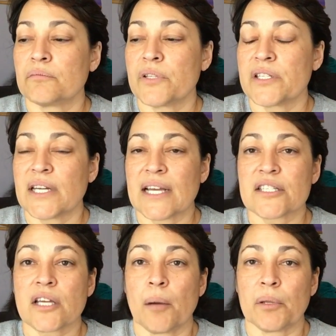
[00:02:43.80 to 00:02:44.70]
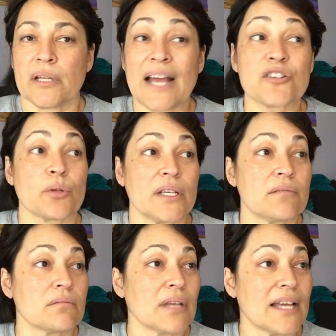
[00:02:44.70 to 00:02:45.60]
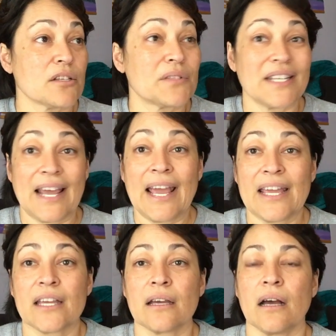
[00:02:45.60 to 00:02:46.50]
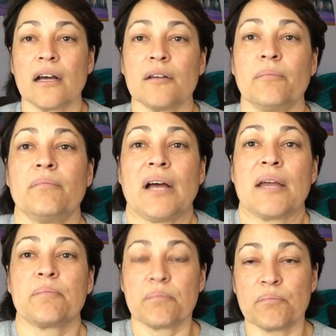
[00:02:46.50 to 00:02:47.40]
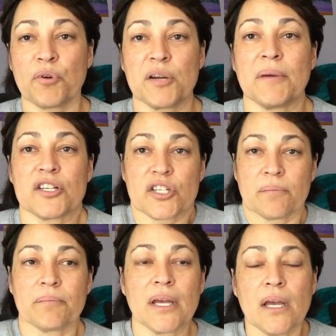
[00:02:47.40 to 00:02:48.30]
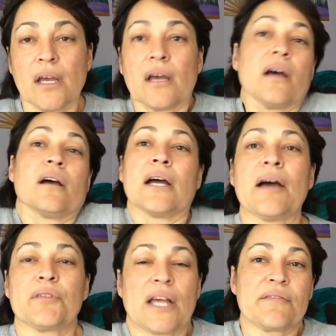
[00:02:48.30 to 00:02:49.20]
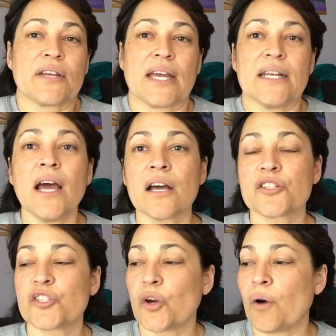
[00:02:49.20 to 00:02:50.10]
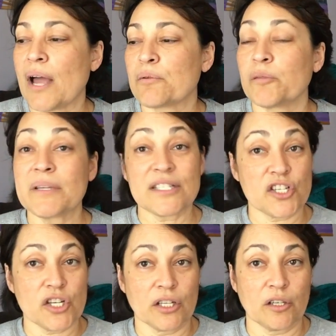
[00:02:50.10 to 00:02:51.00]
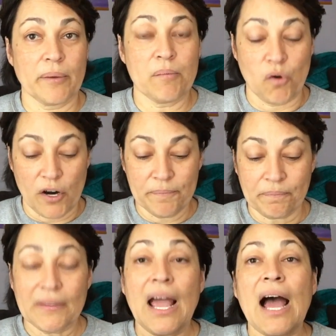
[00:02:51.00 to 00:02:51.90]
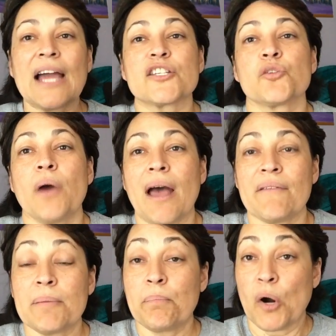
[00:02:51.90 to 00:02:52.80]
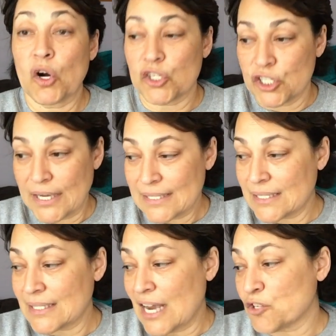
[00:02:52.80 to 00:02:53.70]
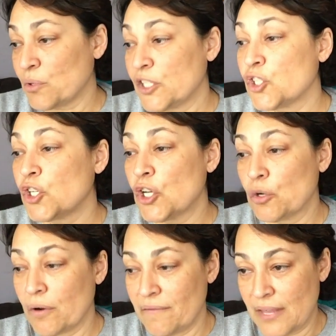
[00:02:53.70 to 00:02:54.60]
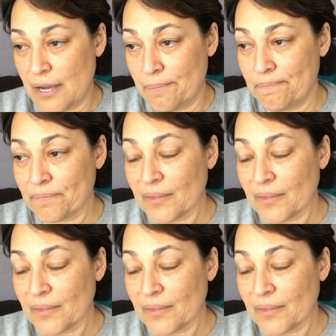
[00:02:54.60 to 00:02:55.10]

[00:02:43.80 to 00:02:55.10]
within the next couple of, actually, as of today, I pretty much have a life again, so I will be stitching a little bit more. I do have a purchase, actually 2 of them.